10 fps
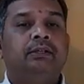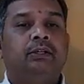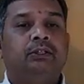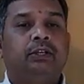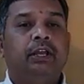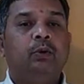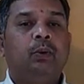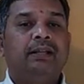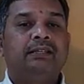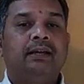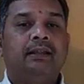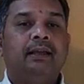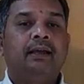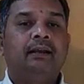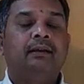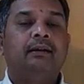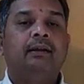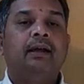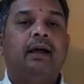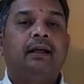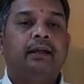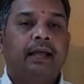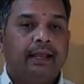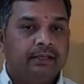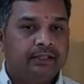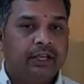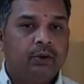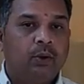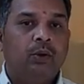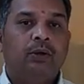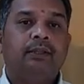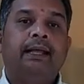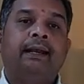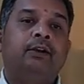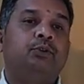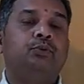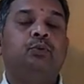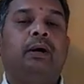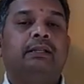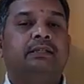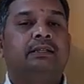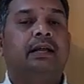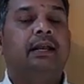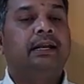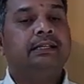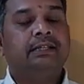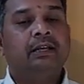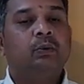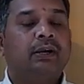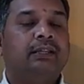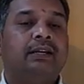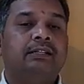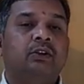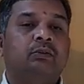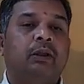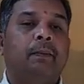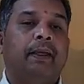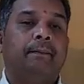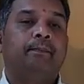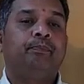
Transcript: So 3 ones are there, a 0, then 2 ones. Let us see what the result will be.